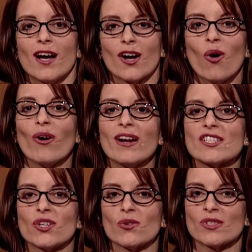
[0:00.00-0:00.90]

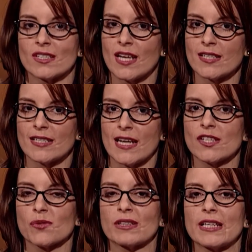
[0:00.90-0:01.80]
According to
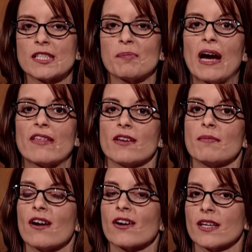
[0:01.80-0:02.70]
statistics released by the
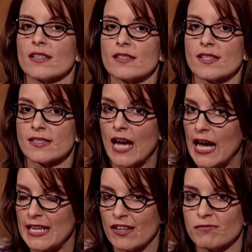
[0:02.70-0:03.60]
American
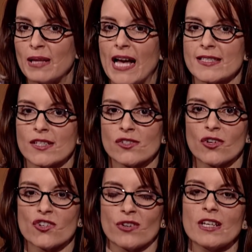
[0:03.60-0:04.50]
Society of Plastic
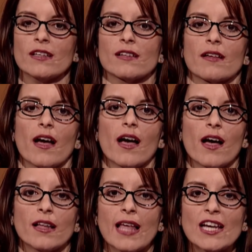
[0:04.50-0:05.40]
Surgery,
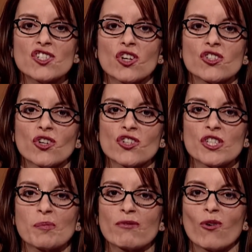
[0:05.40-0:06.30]
last year
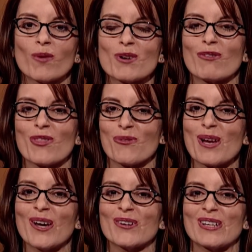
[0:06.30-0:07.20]
surgeons performed over
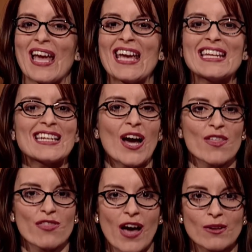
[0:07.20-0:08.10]

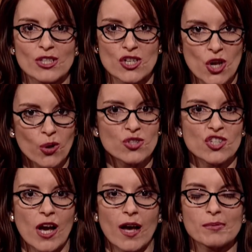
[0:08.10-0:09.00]
389,000 nose
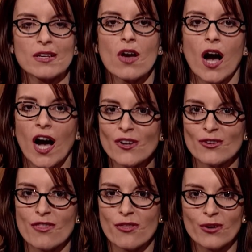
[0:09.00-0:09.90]
jobs,
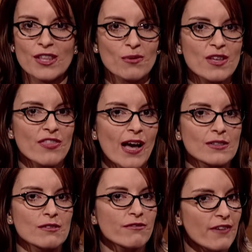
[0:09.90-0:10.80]

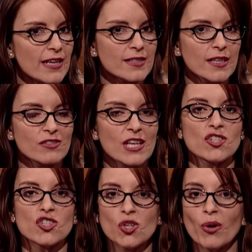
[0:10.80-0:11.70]
133,000 facelifts,
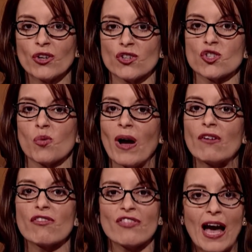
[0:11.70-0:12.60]
and
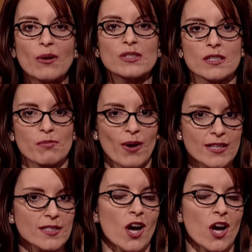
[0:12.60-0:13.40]
212,000 breast